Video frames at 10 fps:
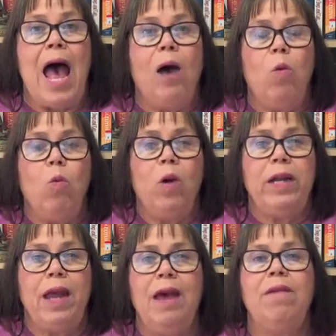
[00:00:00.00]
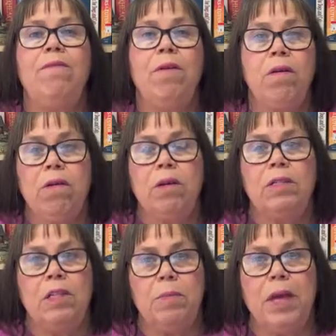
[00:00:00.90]
at whatever
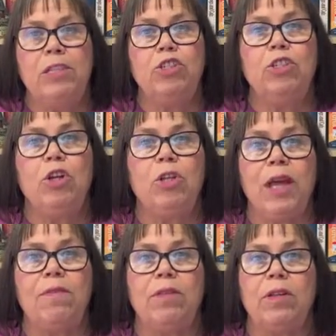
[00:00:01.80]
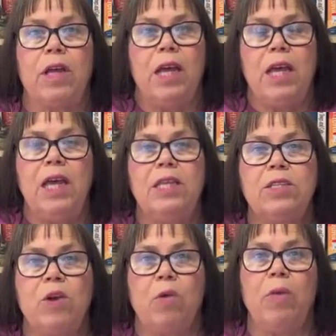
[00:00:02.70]
dimensional level
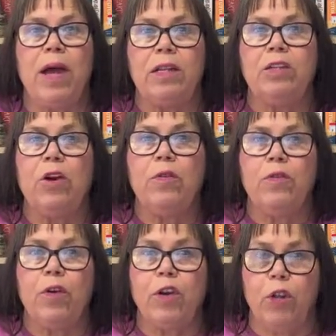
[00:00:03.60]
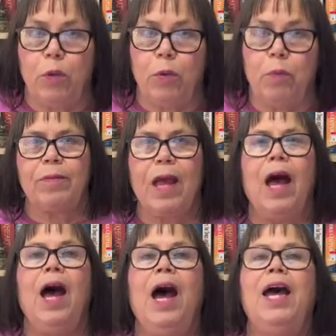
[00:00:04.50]
is correct for you.
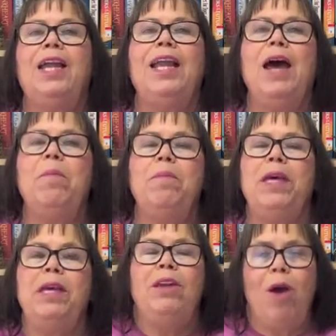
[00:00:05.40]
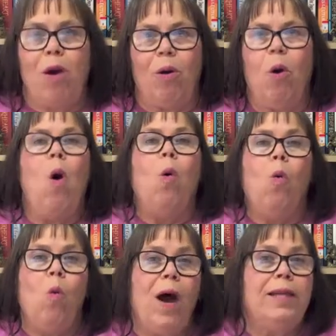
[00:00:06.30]
Let me know
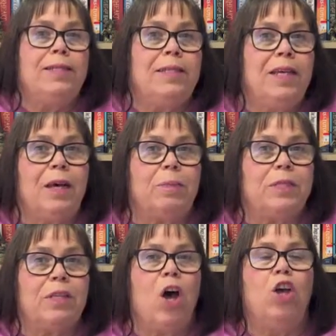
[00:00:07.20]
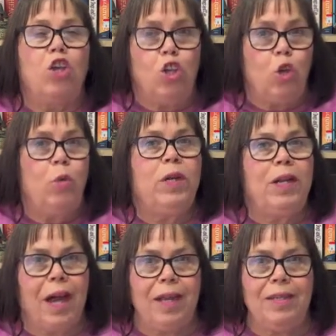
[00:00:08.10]
what tips you would
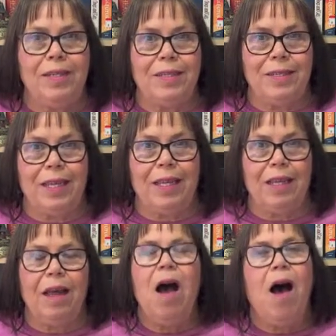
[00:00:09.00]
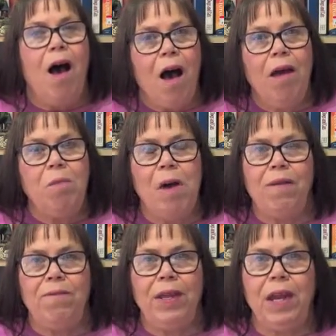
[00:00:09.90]
like to see on my
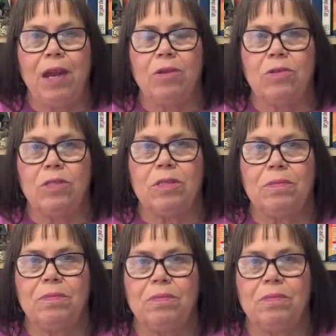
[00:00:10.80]
videos.